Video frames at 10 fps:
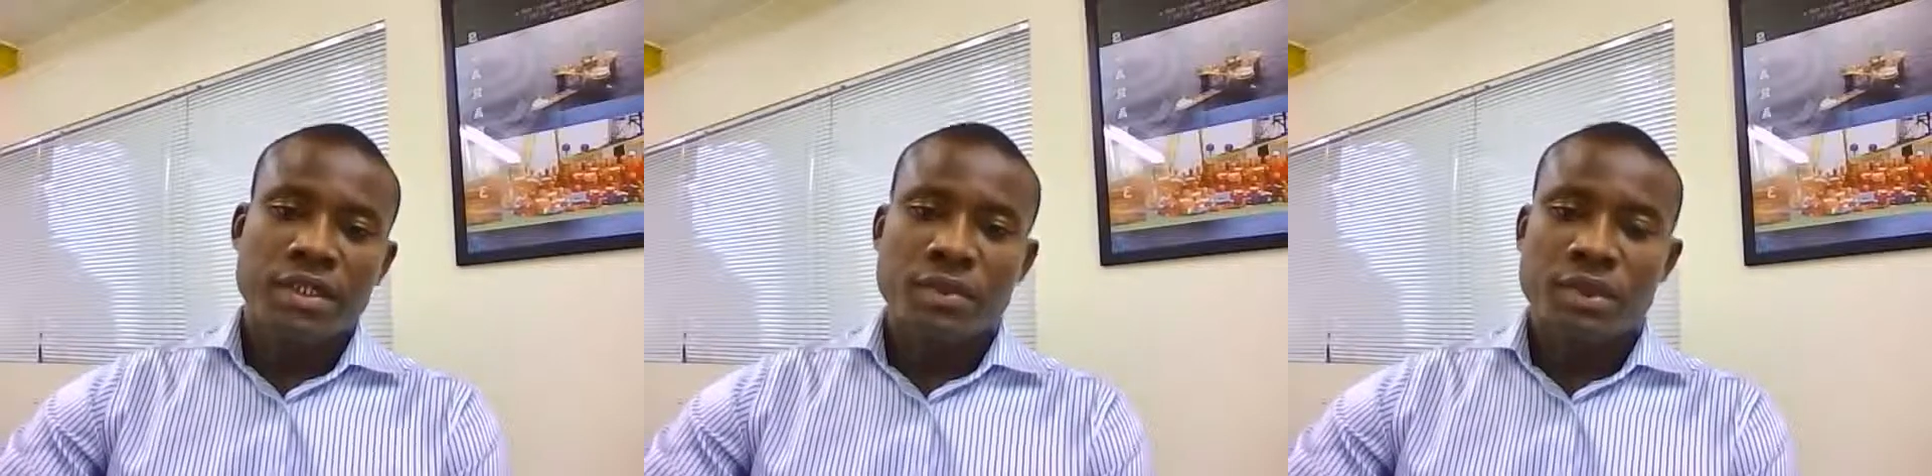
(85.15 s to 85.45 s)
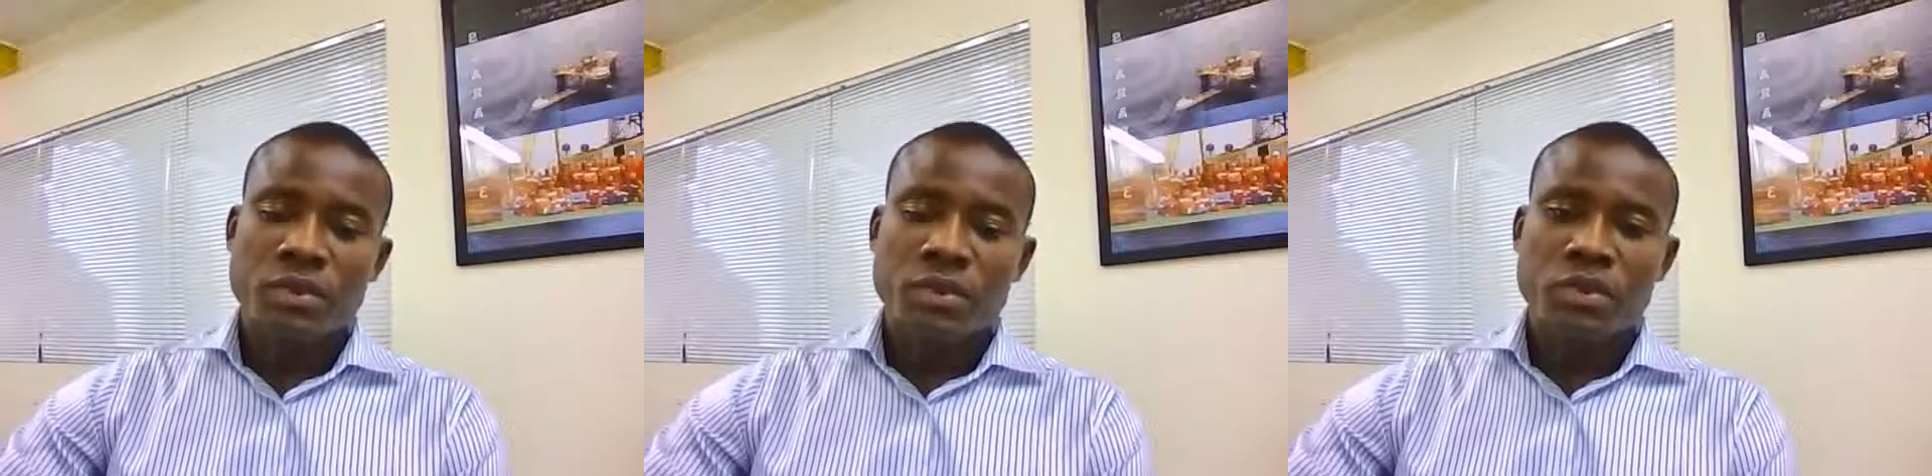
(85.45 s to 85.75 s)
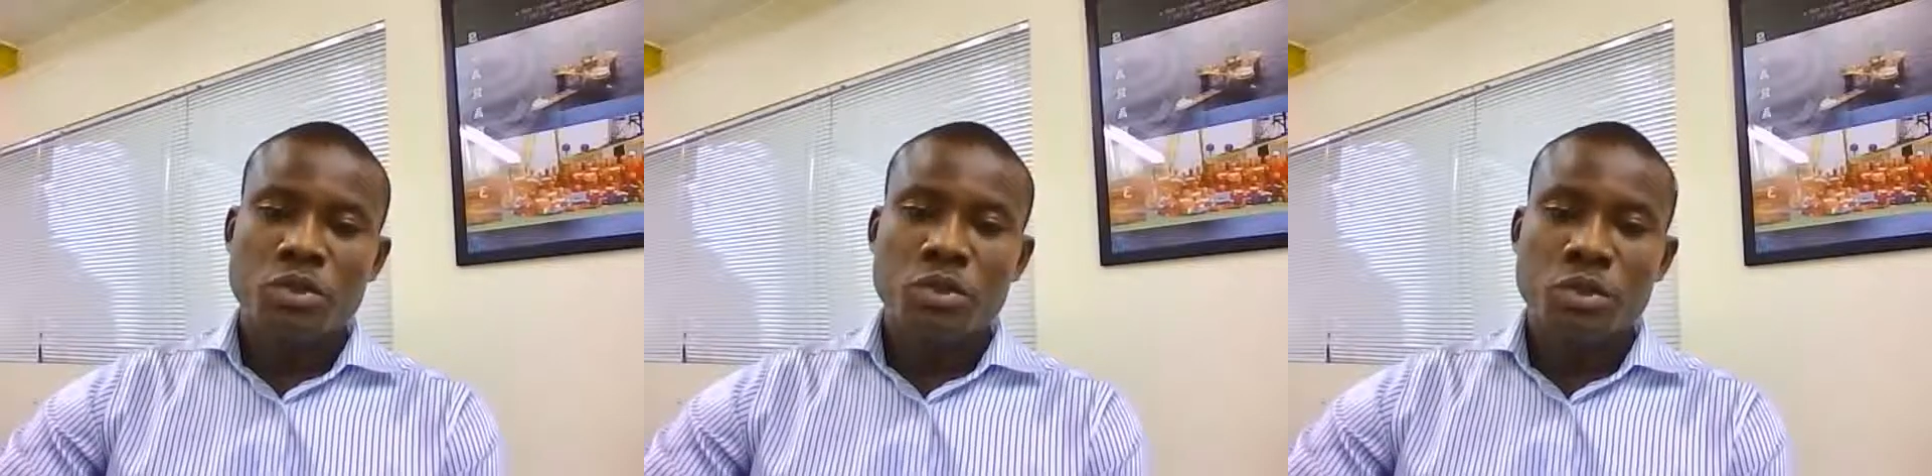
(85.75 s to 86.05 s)
when you want
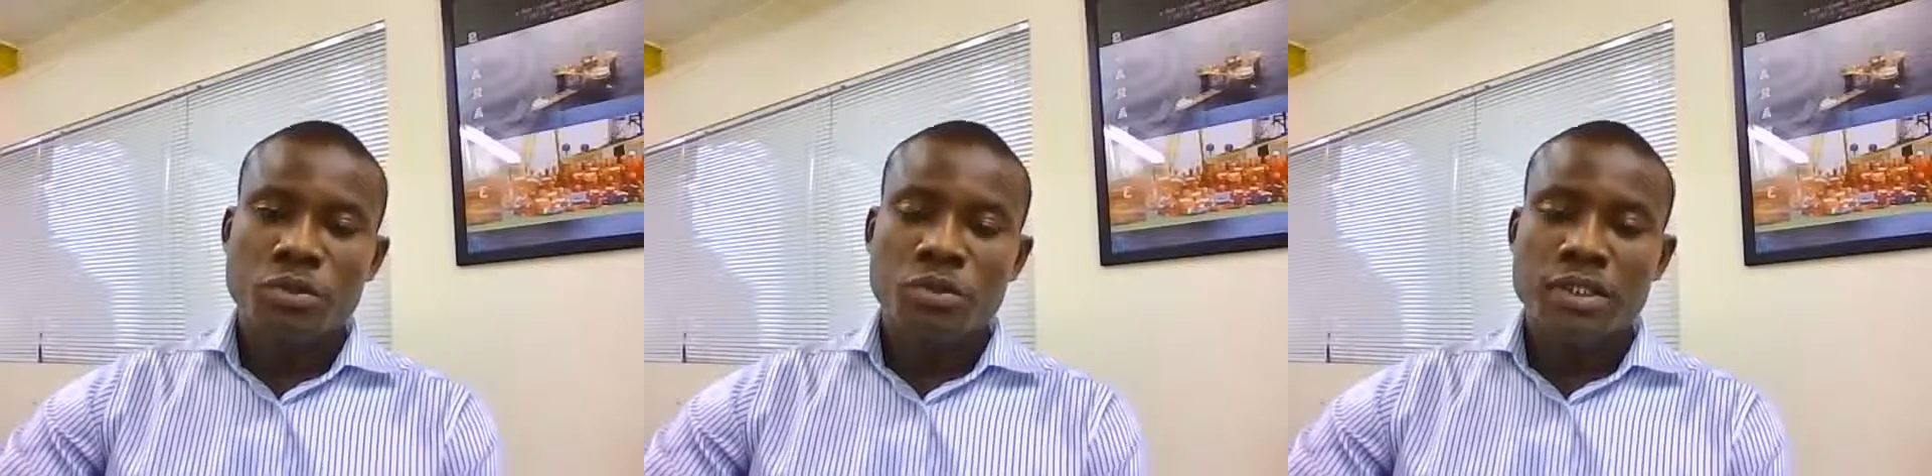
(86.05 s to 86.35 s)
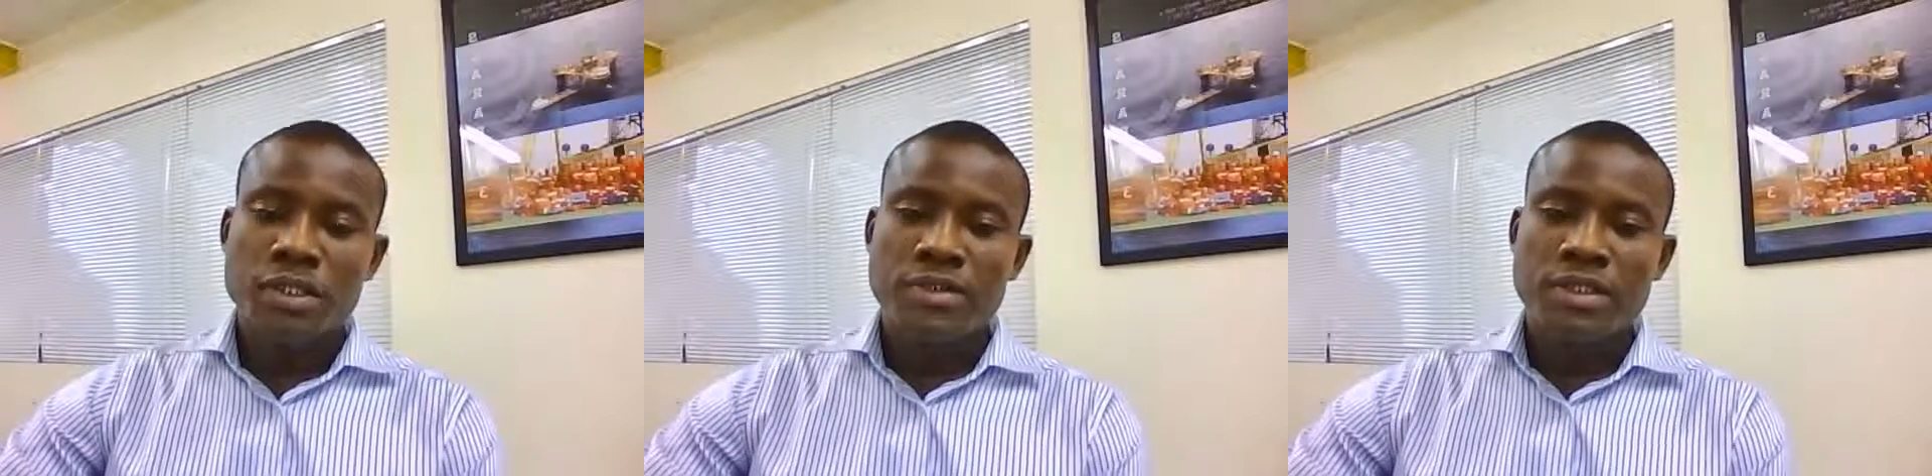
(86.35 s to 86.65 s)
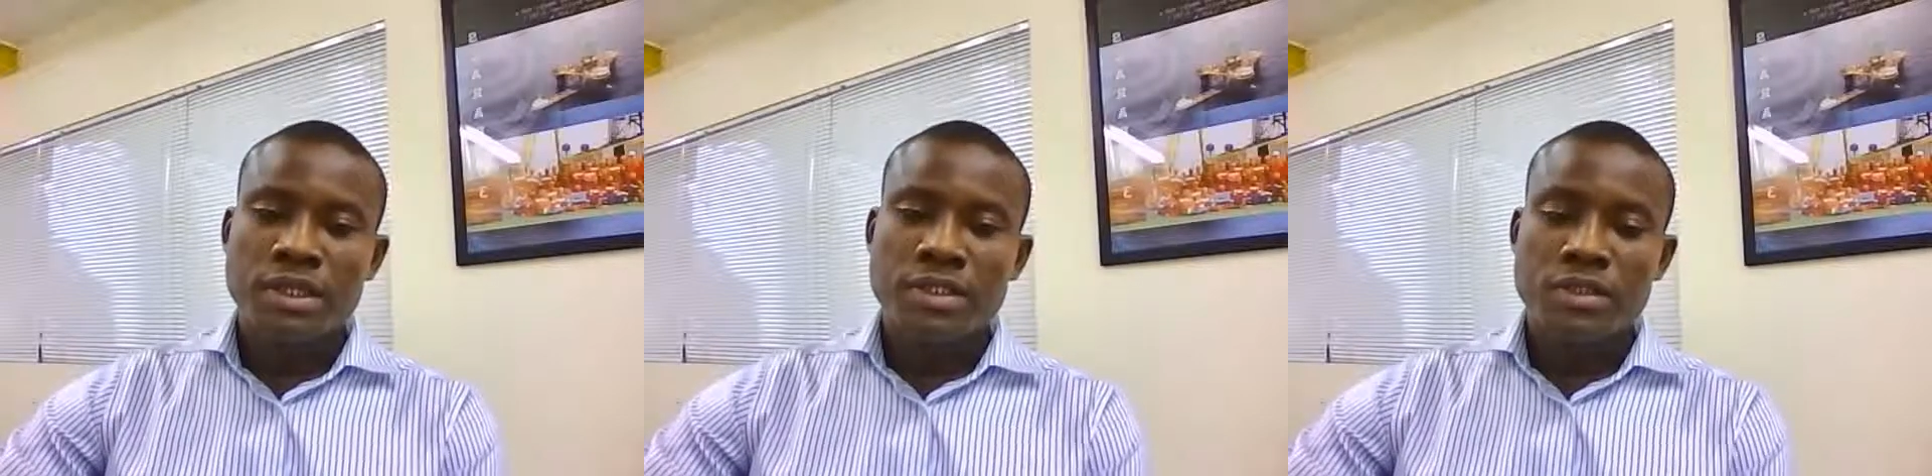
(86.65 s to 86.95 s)
to choose a
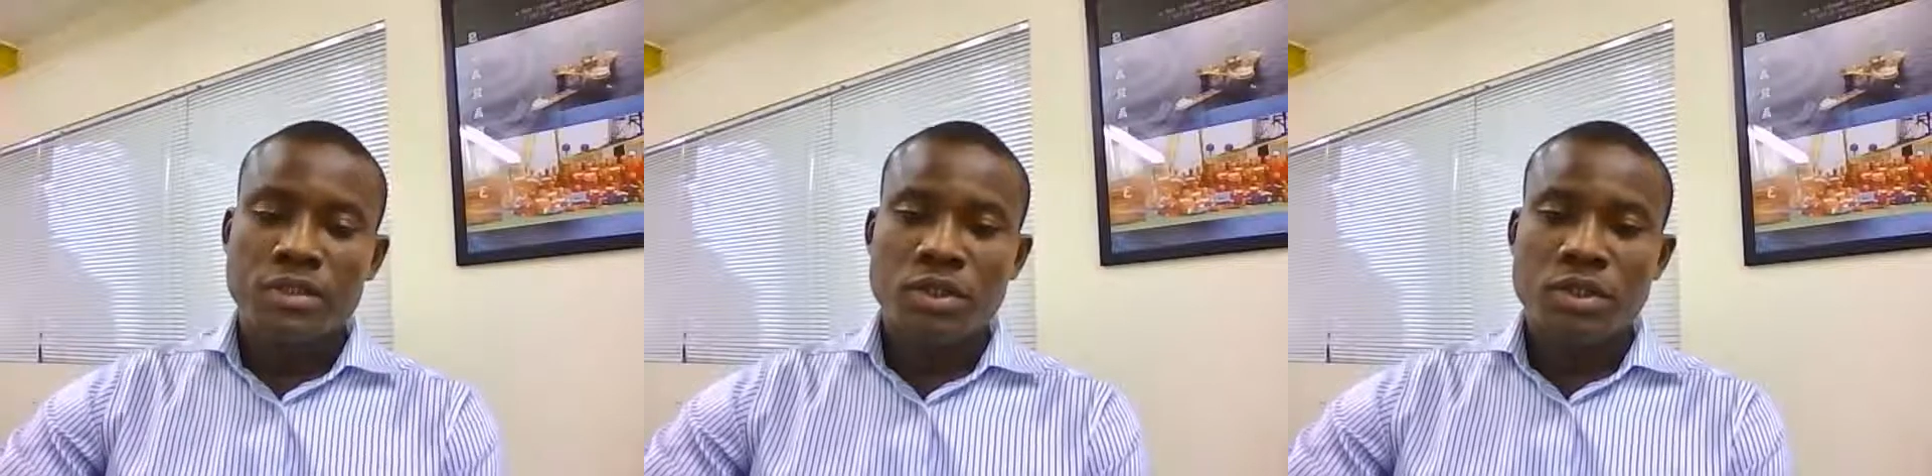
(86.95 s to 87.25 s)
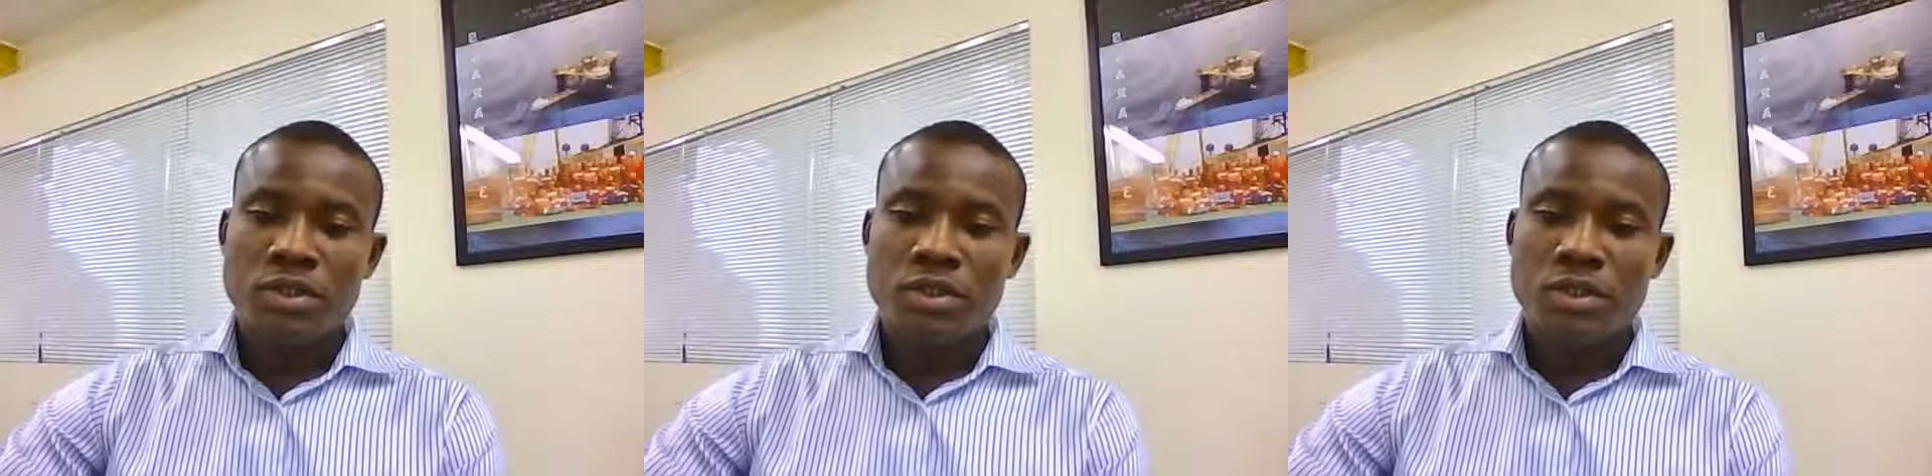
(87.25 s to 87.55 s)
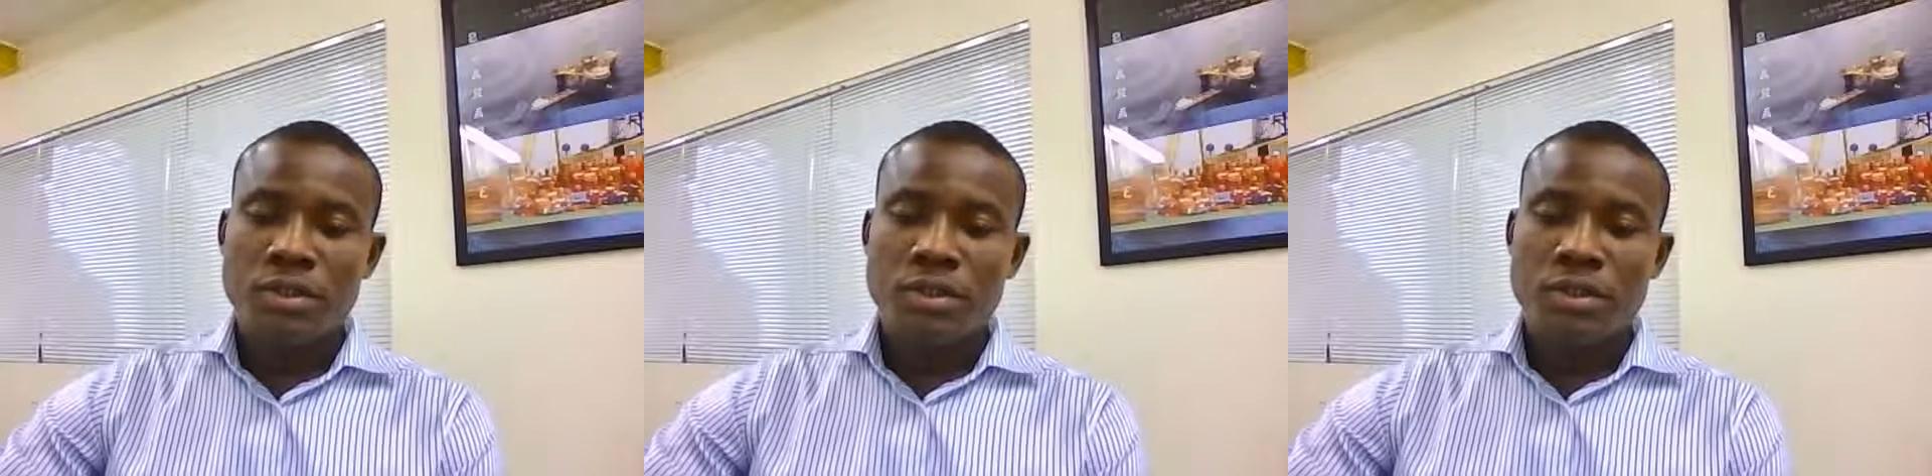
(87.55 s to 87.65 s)
design strategy.